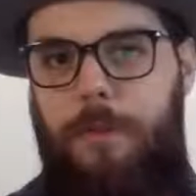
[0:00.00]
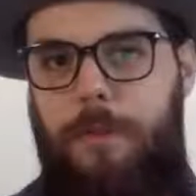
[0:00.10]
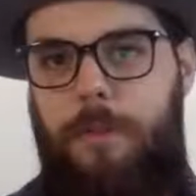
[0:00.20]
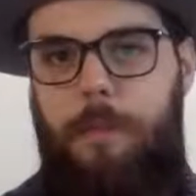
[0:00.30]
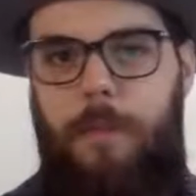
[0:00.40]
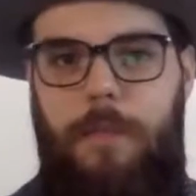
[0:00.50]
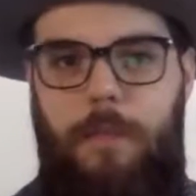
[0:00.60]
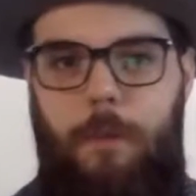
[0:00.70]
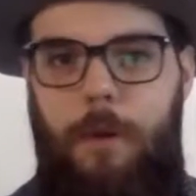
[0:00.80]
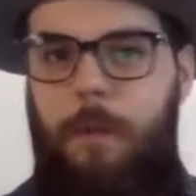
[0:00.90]
or somebody's
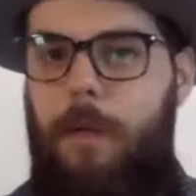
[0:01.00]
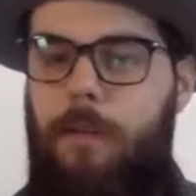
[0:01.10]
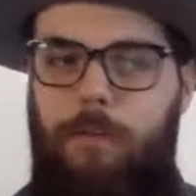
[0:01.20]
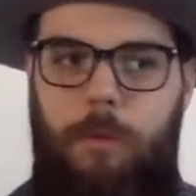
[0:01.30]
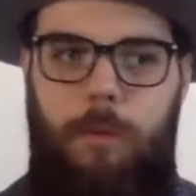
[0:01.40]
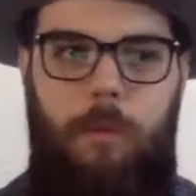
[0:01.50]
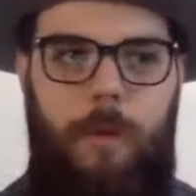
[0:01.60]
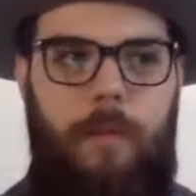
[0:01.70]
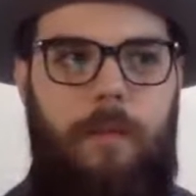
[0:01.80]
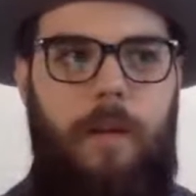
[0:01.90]
apartment on the floor and
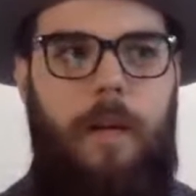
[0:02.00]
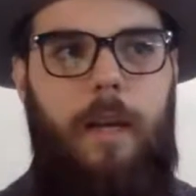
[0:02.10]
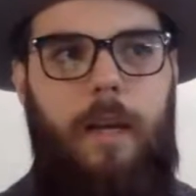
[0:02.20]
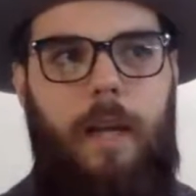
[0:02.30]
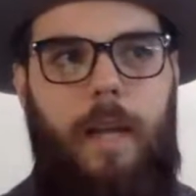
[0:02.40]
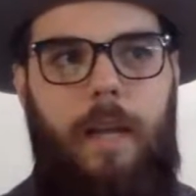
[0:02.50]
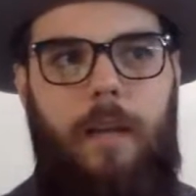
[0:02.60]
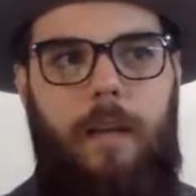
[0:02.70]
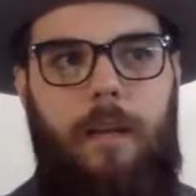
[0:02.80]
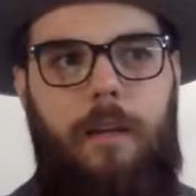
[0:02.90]
whatever.
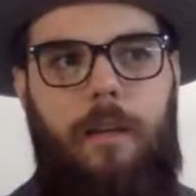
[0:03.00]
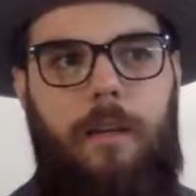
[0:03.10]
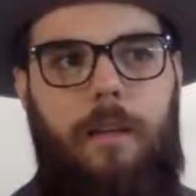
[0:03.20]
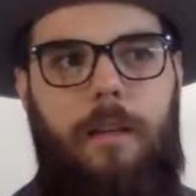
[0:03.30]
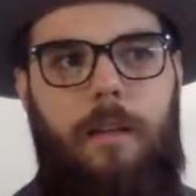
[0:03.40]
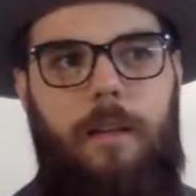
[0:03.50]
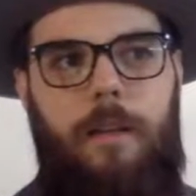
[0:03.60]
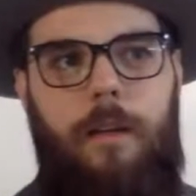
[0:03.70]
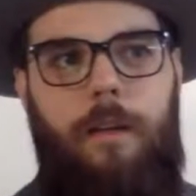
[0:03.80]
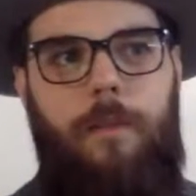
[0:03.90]
And,
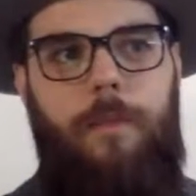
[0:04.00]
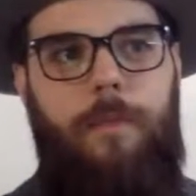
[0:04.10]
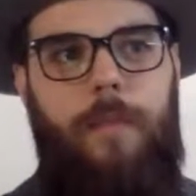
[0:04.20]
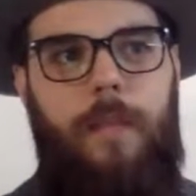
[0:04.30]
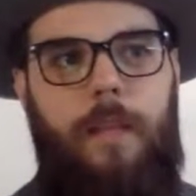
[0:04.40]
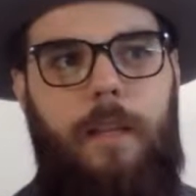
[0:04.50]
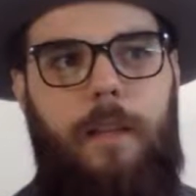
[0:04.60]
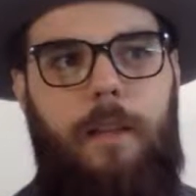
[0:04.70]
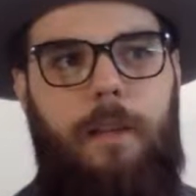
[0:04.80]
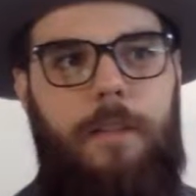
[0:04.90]
you know,
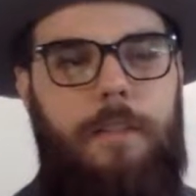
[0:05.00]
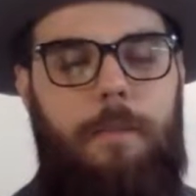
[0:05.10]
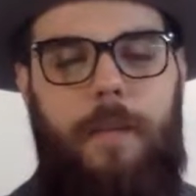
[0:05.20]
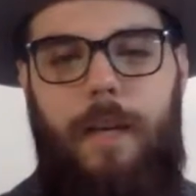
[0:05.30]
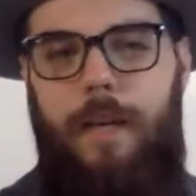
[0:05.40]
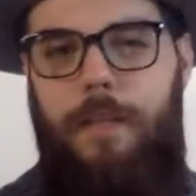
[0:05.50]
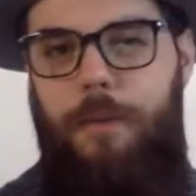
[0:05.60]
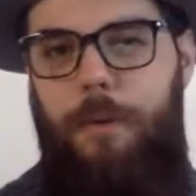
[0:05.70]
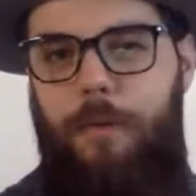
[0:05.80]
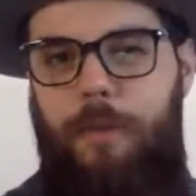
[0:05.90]
there is something, I guess,
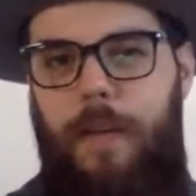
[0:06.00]
sort of,